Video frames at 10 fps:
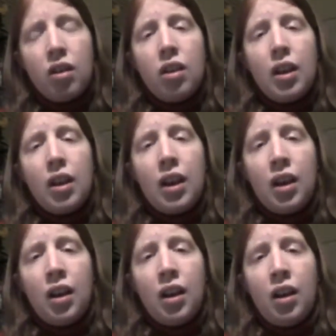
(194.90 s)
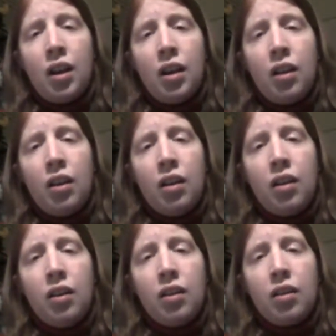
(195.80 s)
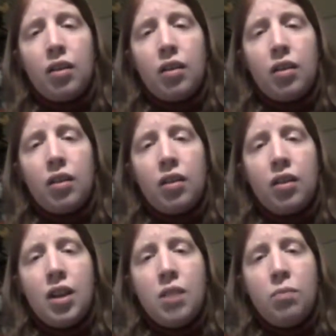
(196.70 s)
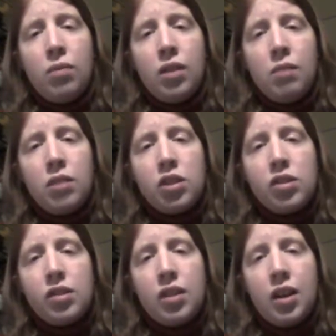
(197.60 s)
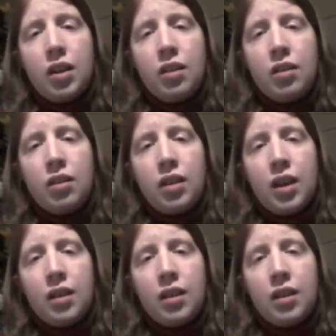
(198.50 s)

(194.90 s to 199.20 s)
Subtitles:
And they pretty much said that